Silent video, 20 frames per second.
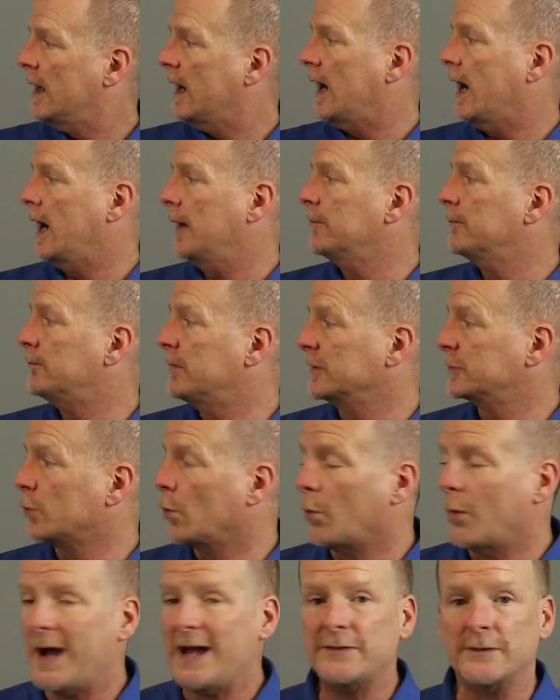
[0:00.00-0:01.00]
But the
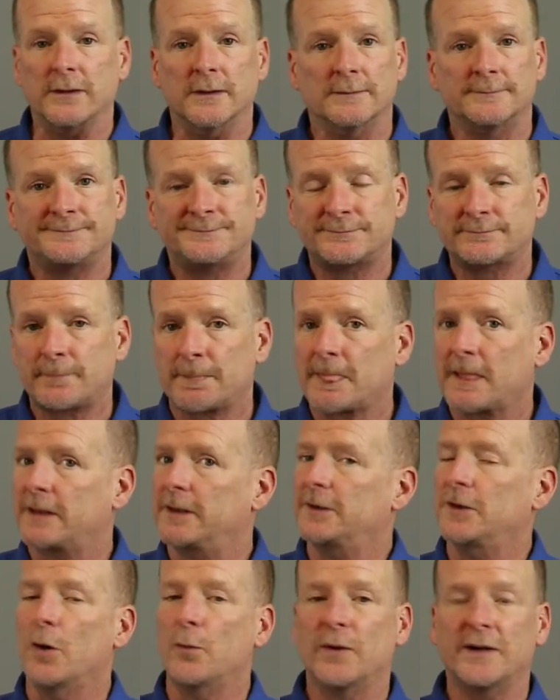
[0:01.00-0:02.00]
weather,
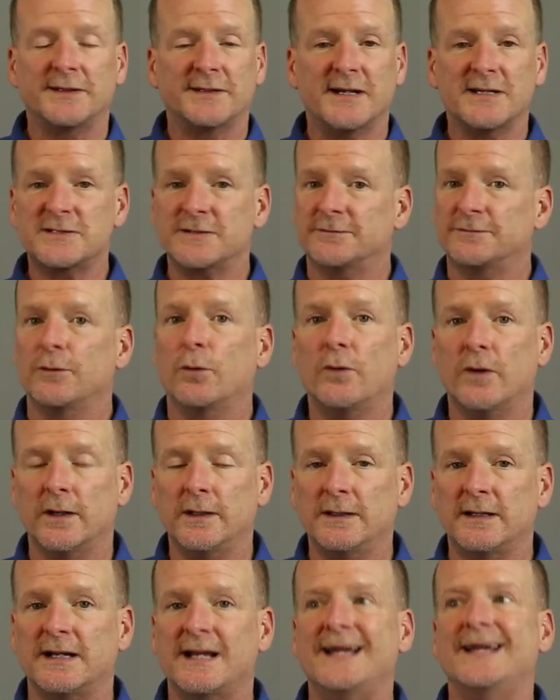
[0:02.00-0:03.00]
you know what it does in
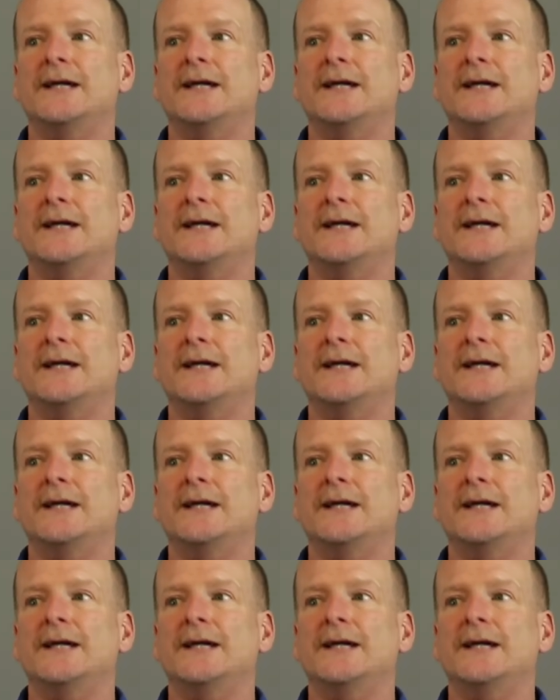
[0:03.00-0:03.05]
Florida?